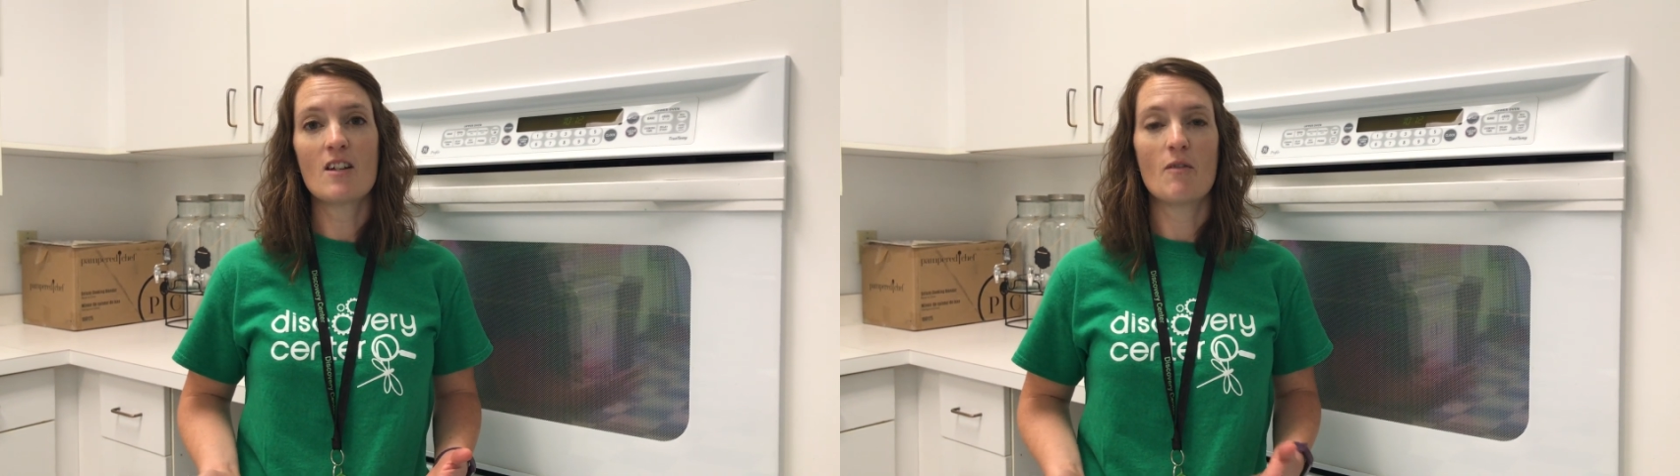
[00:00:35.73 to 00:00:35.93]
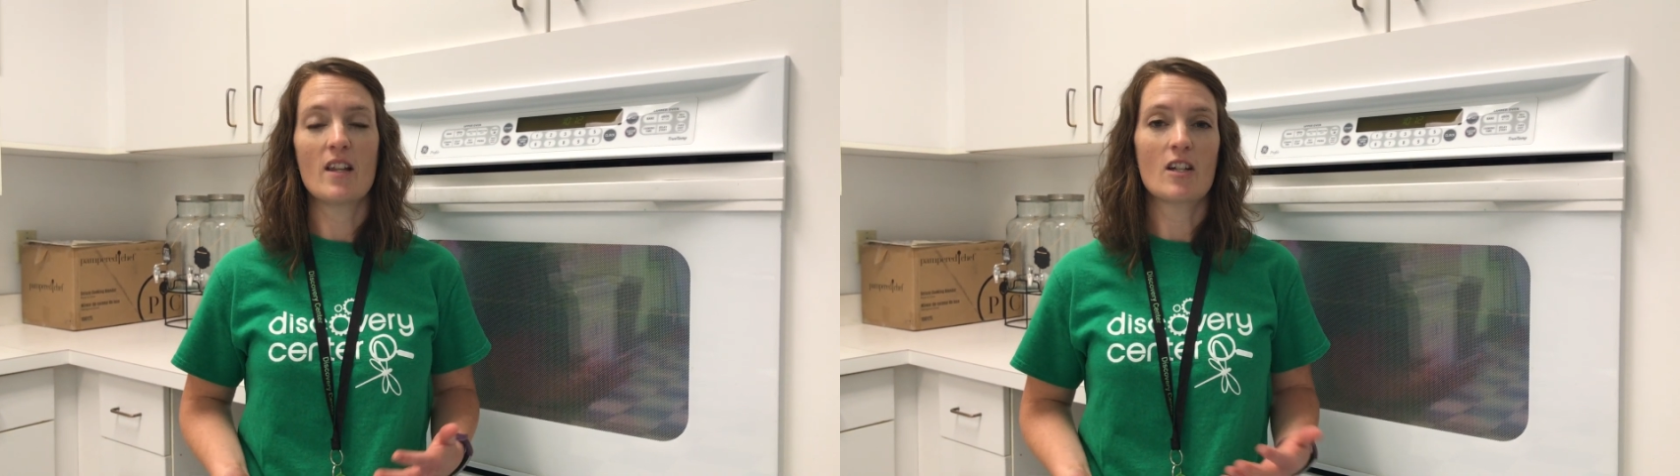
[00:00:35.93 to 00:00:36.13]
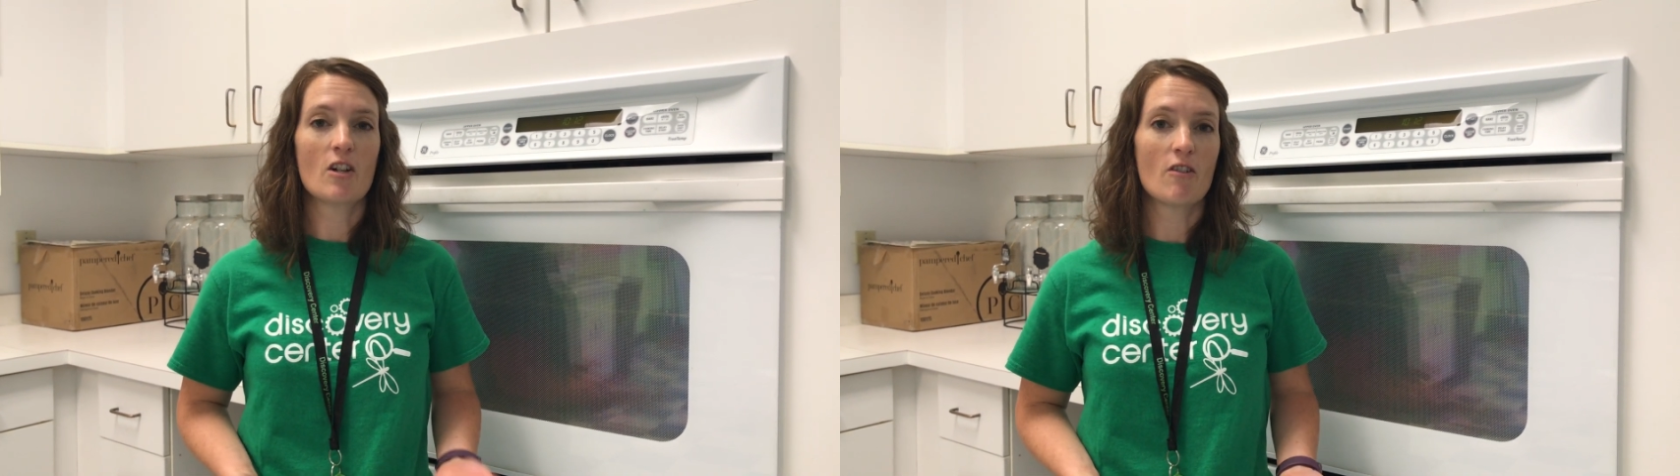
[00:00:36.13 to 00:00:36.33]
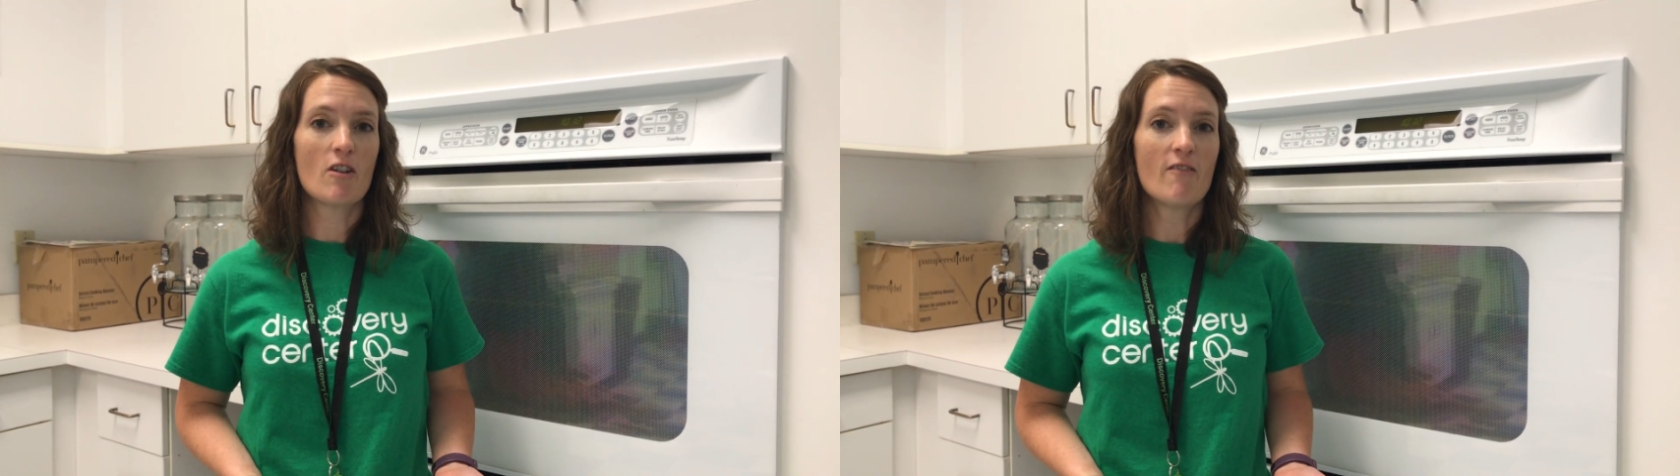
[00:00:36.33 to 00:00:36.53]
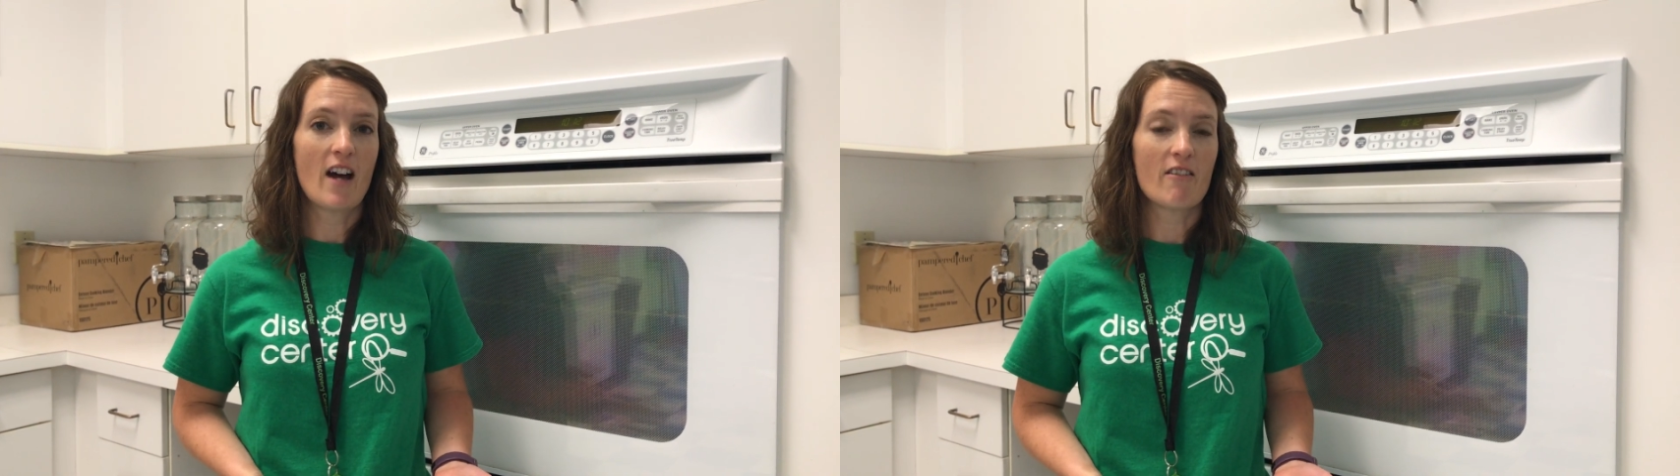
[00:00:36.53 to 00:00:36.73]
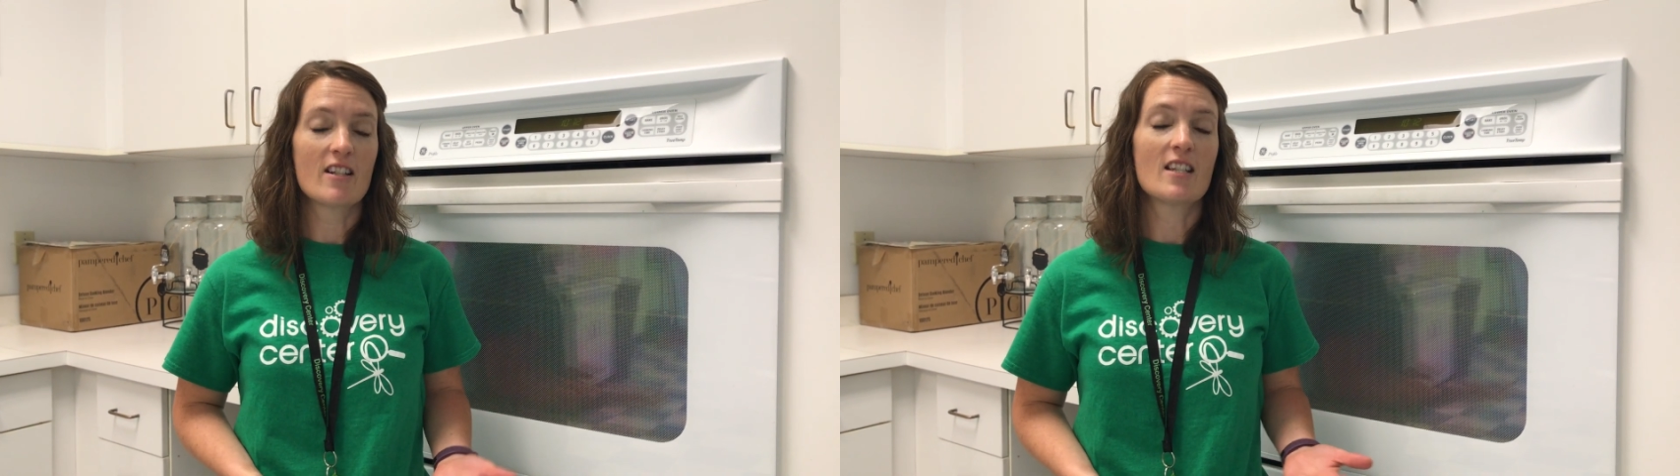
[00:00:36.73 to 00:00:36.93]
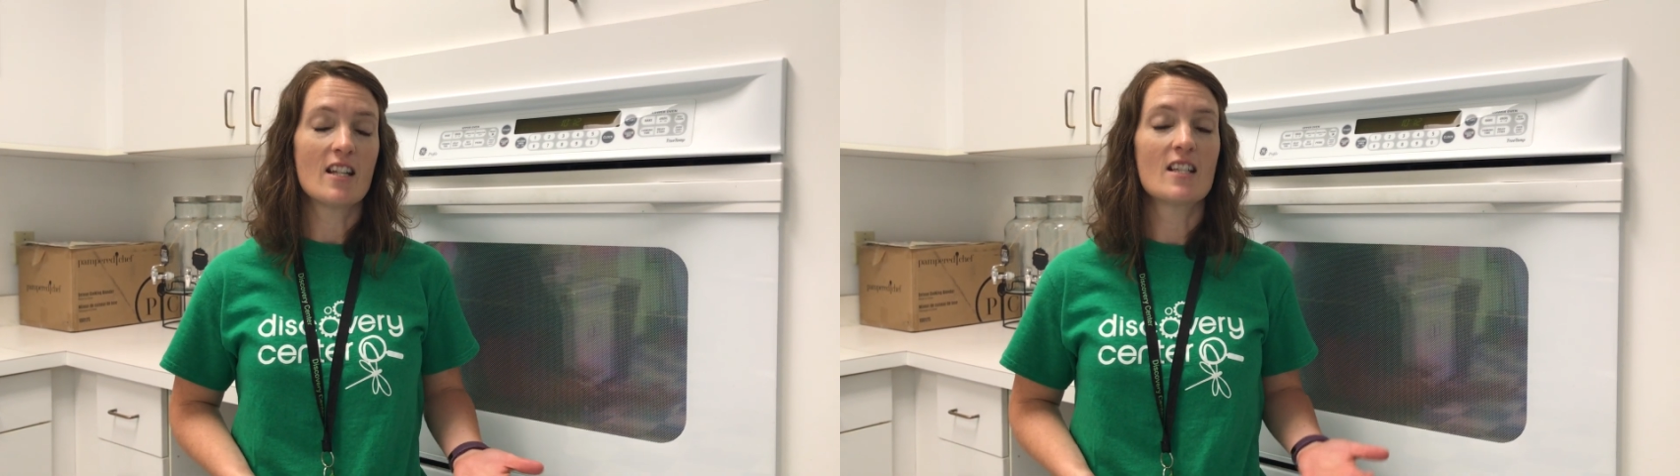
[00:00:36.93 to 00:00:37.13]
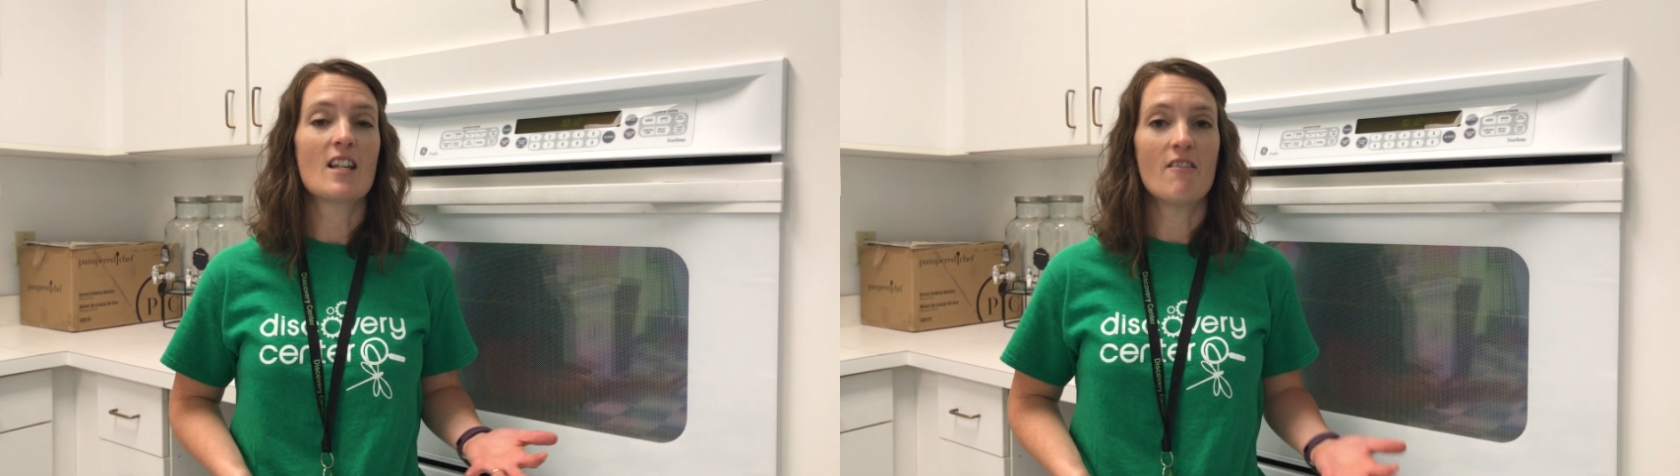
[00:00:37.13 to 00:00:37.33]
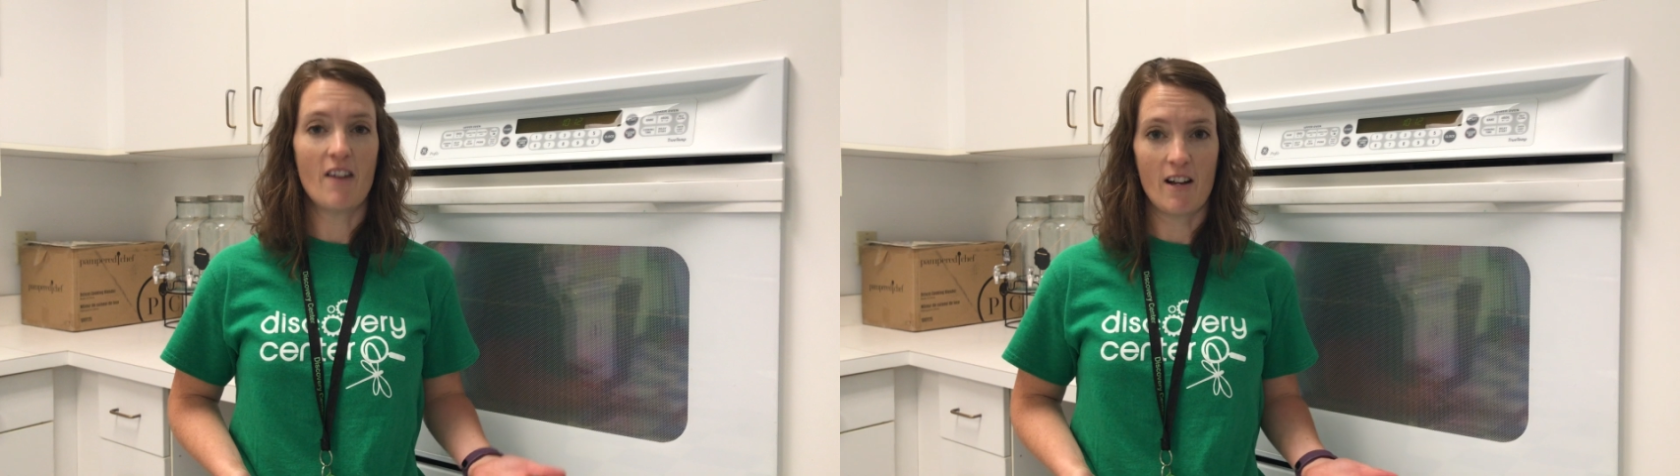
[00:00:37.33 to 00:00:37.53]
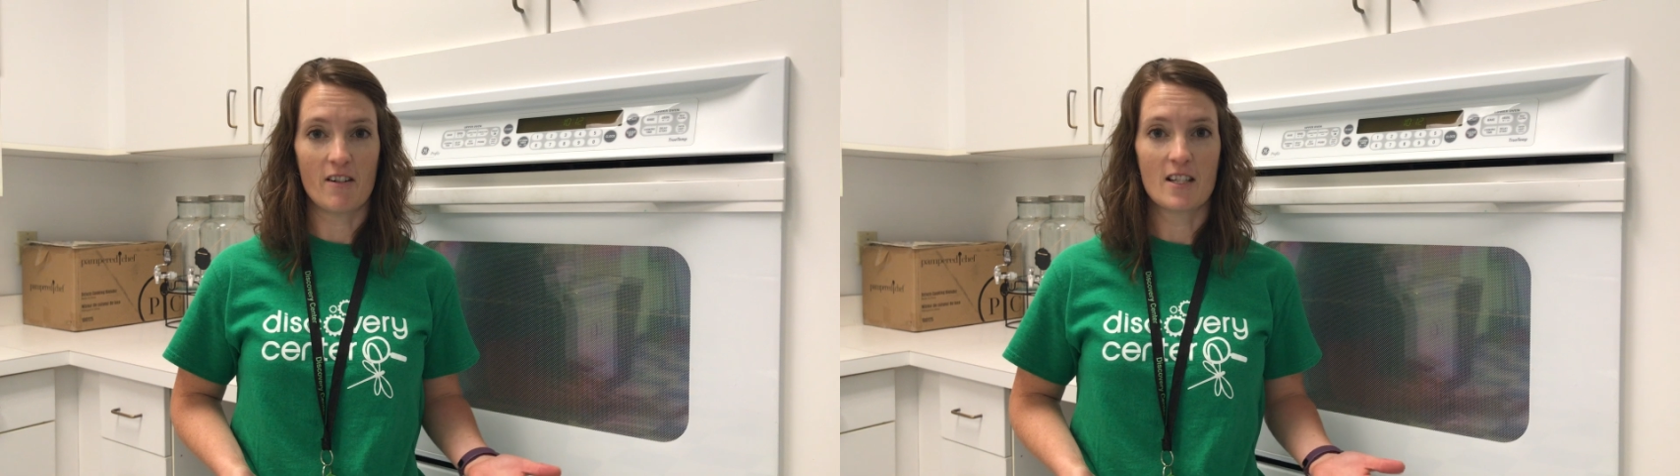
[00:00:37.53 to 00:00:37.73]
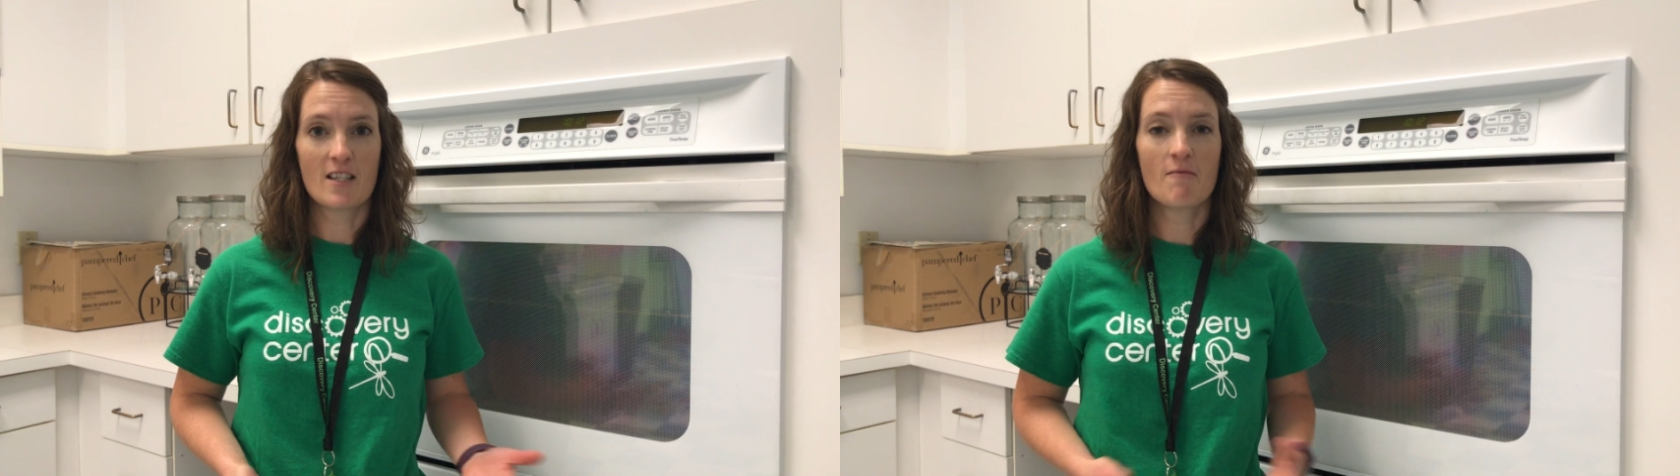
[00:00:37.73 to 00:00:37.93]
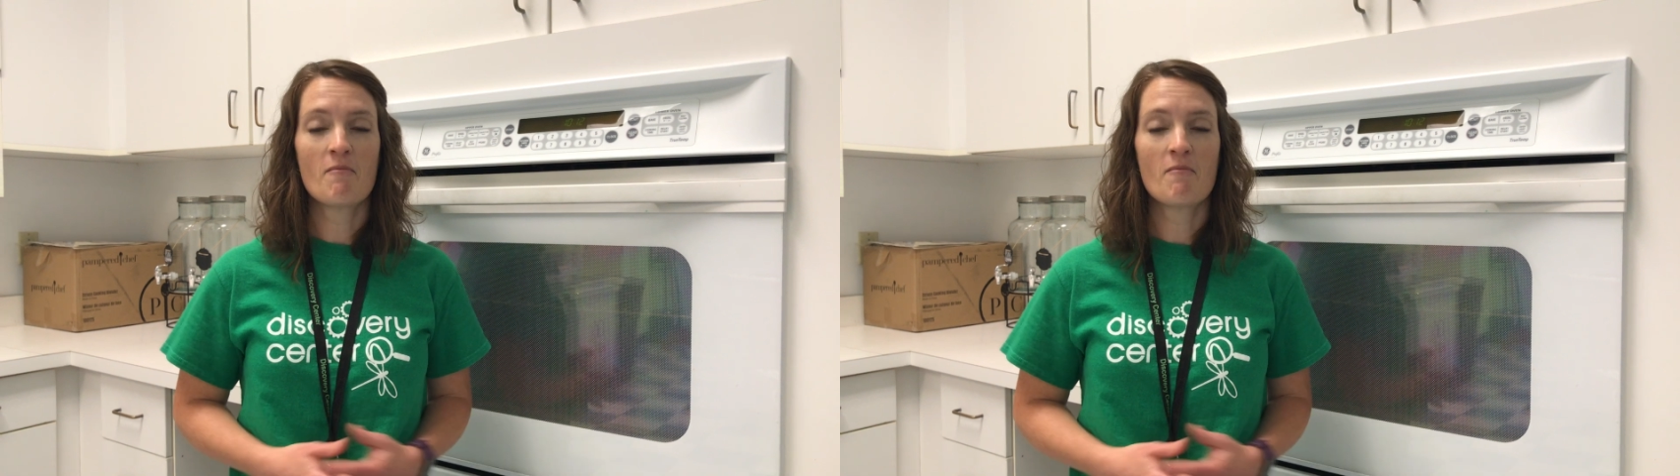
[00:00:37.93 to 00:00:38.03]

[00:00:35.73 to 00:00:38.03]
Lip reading: while the coronavirus is a virus.